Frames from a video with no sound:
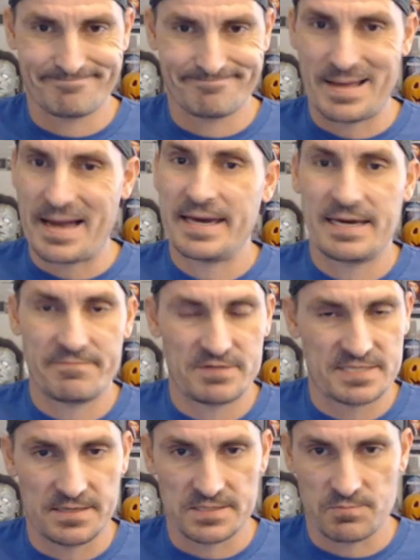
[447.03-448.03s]
I haven't
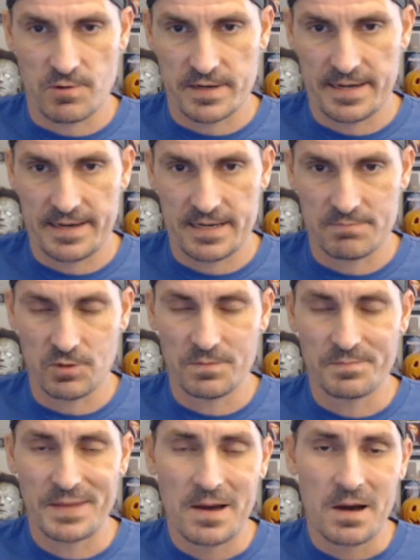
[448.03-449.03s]
seen his work in Hannibal,
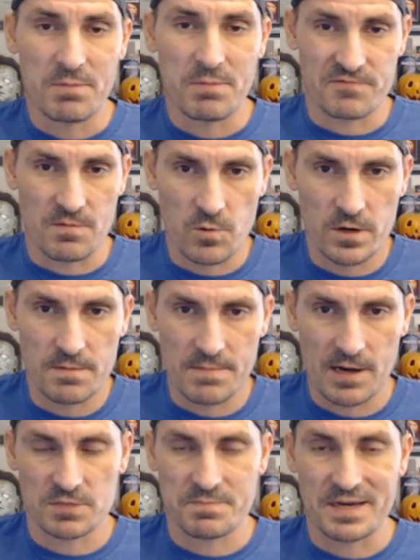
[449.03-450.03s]
but from word of
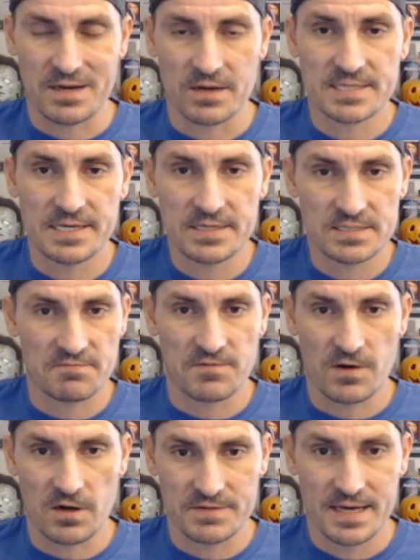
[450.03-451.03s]
mouth, because he is
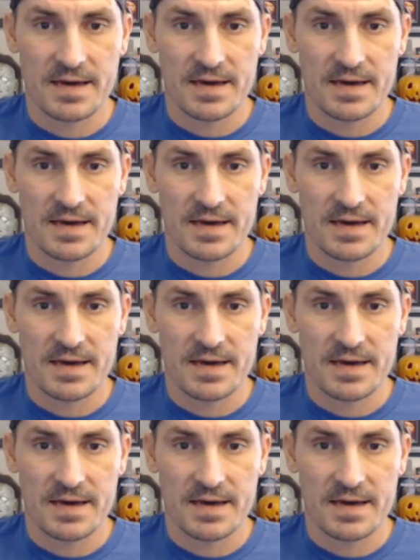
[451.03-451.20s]
involved,